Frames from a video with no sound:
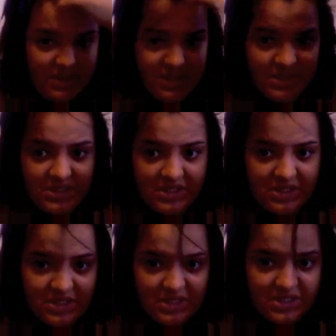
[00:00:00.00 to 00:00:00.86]

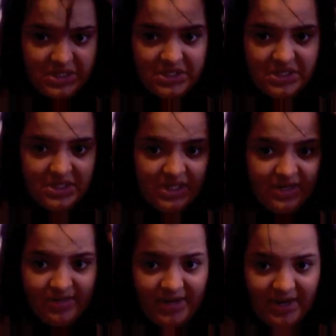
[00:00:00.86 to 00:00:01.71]

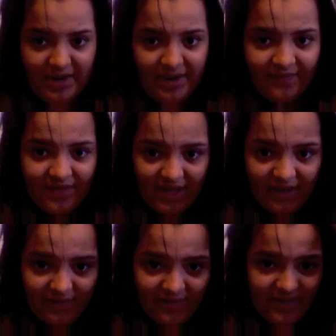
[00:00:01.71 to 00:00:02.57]
know, now I have to,
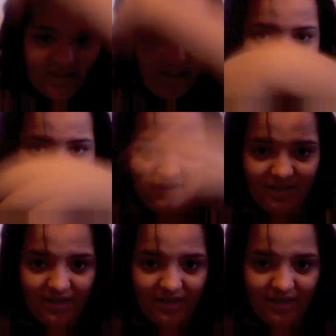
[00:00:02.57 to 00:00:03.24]
like, fix it all.